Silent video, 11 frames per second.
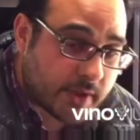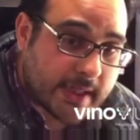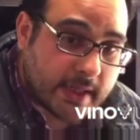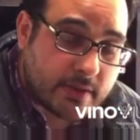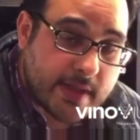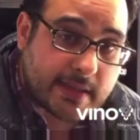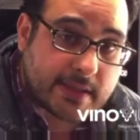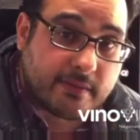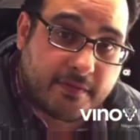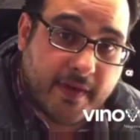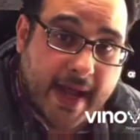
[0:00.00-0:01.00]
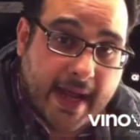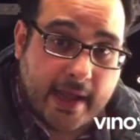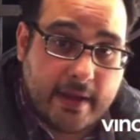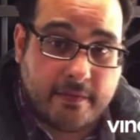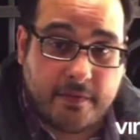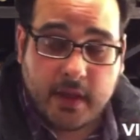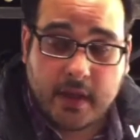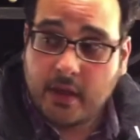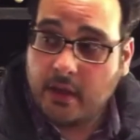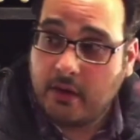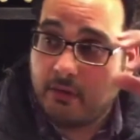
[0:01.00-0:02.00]
a 2005
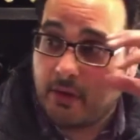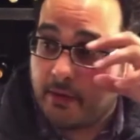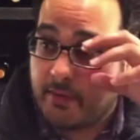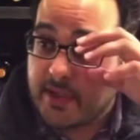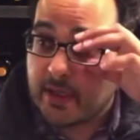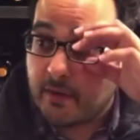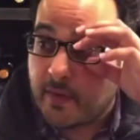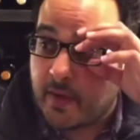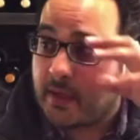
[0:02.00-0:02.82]
Gran Reserva